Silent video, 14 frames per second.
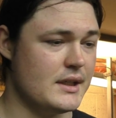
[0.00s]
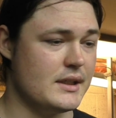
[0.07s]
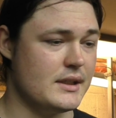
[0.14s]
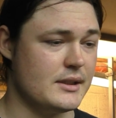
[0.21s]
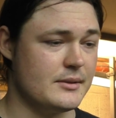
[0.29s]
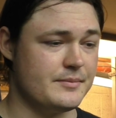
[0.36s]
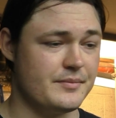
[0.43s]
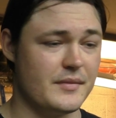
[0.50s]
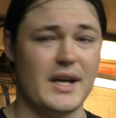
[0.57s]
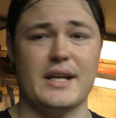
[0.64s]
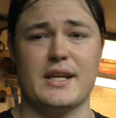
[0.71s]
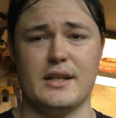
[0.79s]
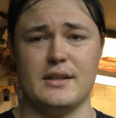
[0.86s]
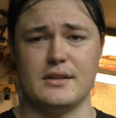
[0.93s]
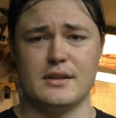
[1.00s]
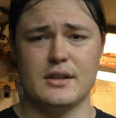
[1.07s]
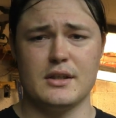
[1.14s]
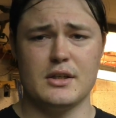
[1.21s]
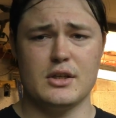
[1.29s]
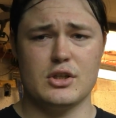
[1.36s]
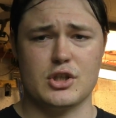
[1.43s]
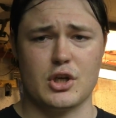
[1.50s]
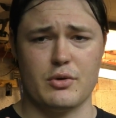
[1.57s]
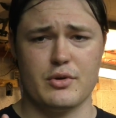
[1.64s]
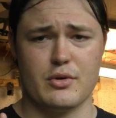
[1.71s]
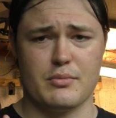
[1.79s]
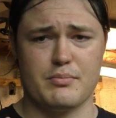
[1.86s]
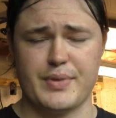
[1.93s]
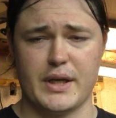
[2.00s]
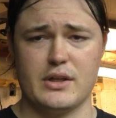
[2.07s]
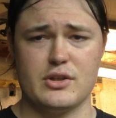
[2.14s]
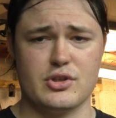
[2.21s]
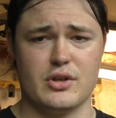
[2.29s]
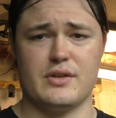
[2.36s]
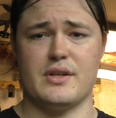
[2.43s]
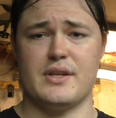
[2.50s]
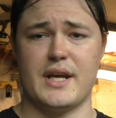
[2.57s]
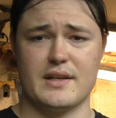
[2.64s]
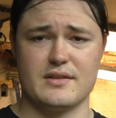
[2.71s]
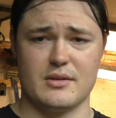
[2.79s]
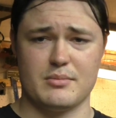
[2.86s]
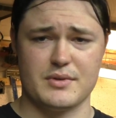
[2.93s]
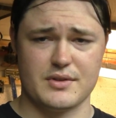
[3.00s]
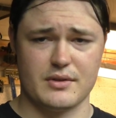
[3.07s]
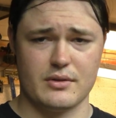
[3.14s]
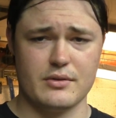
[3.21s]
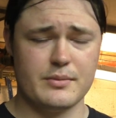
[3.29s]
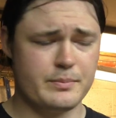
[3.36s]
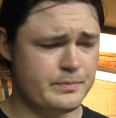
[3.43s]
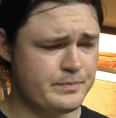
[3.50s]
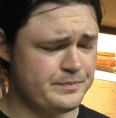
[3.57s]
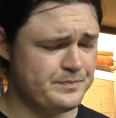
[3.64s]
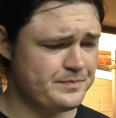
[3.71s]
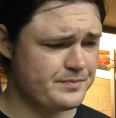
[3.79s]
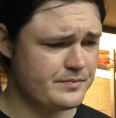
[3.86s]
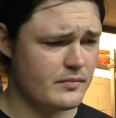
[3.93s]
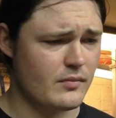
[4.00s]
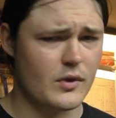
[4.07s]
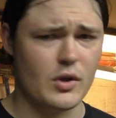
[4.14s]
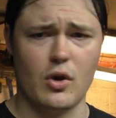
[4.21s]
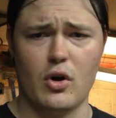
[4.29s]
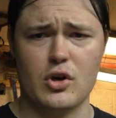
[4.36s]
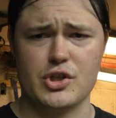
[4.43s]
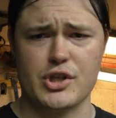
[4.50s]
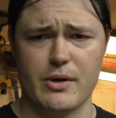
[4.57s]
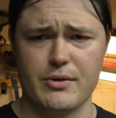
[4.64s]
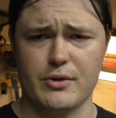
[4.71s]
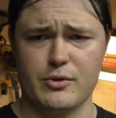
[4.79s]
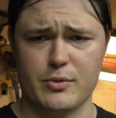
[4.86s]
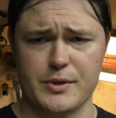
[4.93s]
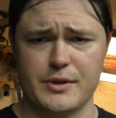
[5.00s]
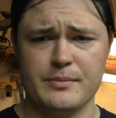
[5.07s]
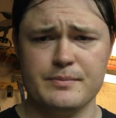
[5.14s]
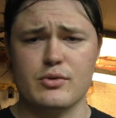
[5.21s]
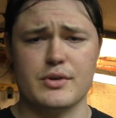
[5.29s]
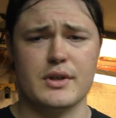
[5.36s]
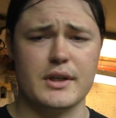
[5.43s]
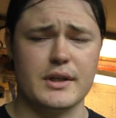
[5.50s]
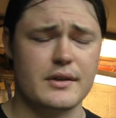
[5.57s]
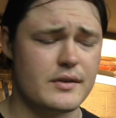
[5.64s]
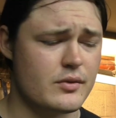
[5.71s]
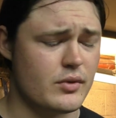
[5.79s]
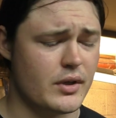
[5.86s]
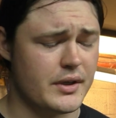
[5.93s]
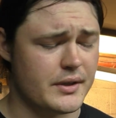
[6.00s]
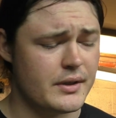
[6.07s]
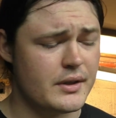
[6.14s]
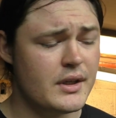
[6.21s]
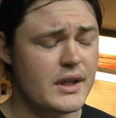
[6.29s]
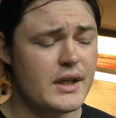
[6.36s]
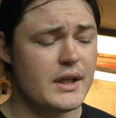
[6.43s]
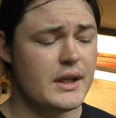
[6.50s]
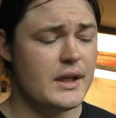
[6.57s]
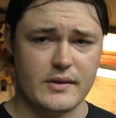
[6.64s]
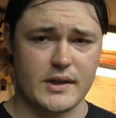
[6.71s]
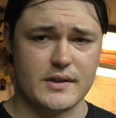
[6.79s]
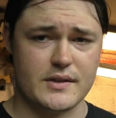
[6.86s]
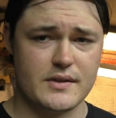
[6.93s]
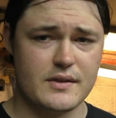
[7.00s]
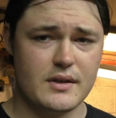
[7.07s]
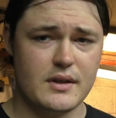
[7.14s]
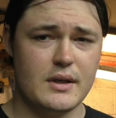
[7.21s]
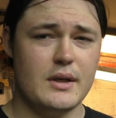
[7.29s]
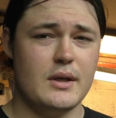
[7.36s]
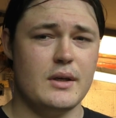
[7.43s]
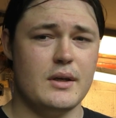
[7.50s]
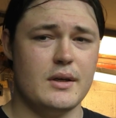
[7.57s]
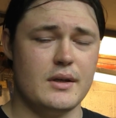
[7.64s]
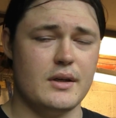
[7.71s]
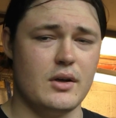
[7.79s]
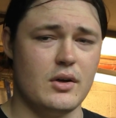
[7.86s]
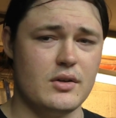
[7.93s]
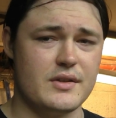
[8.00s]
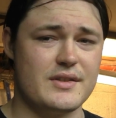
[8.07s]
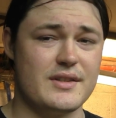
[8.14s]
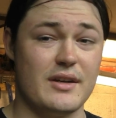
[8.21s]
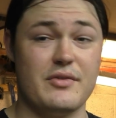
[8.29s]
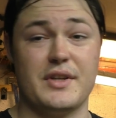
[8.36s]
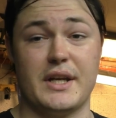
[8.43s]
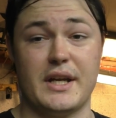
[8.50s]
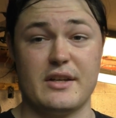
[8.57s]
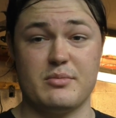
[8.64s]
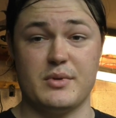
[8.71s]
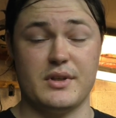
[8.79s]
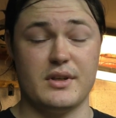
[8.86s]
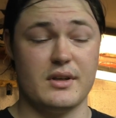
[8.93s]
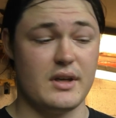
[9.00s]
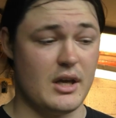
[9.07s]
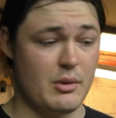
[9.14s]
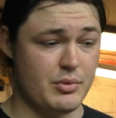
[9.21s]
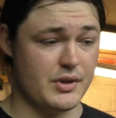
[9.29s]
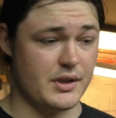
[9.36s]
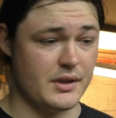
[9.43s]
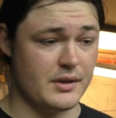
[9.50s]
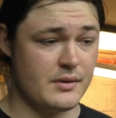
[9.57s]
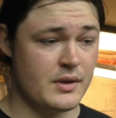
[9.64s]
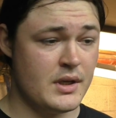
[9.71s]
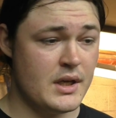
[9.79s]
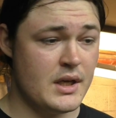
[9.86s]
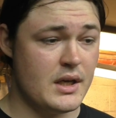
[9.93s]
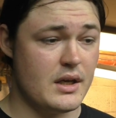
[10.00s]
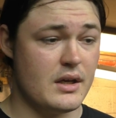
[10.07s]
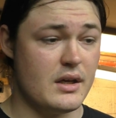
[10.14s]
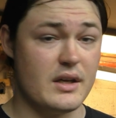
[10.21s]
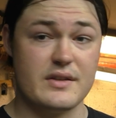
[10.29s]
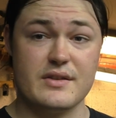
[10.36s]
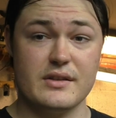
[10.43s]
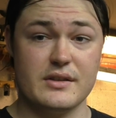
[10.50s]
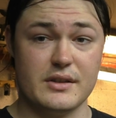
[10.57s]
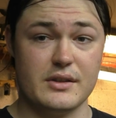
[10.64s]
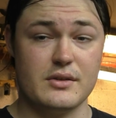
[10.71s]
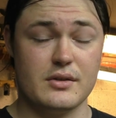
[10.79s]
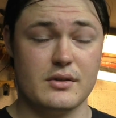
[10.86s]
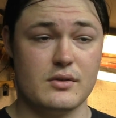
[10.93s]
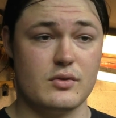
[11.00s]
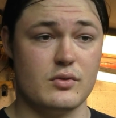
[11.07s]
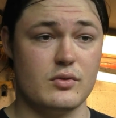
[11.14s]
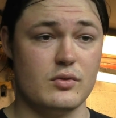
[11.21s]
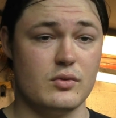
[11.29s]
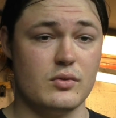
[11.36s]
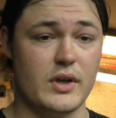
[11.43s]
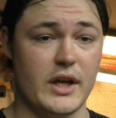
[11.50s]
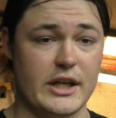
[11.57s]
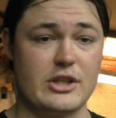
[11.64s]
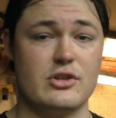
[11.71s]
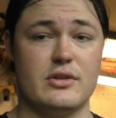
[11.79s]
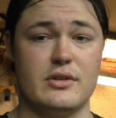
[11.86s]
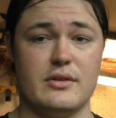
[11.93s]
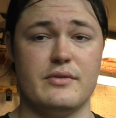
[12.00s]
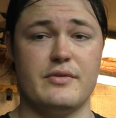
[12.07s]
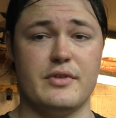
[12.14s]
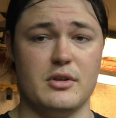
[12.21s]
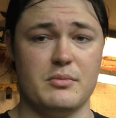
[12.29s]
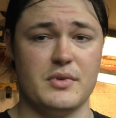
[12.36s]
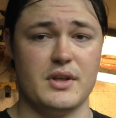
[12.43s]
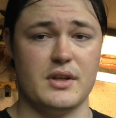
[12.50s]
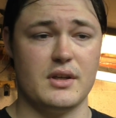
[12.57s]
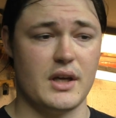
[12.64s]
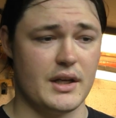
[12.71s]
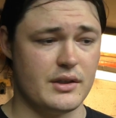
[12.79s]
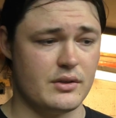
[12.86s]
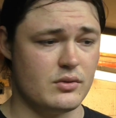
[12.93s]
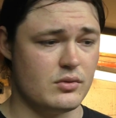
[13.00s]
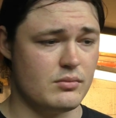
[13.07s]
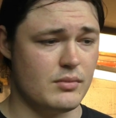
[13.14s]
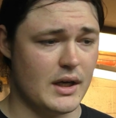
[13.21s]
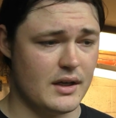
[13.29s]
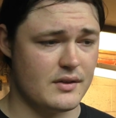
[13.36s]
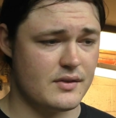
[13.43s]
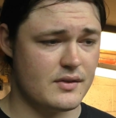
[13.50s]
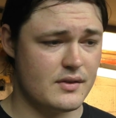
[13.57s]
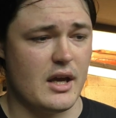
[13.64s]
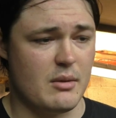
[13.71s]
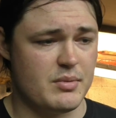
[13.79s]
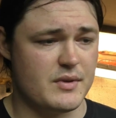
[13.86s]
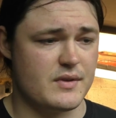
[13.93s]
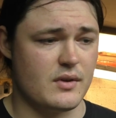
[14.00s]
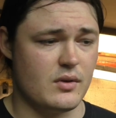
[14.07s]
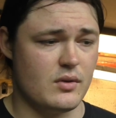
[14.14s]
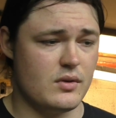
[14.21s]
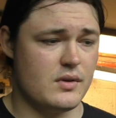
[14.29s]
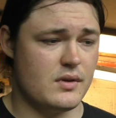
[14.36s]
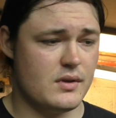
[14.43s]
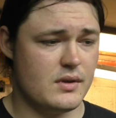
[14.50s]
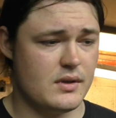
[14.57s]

I can show you a picture in the next episode, or share it on Twitter. Twitter link is right here. That's all the stuff that has been happening. I still need to actually film the Elegoo Mars episode,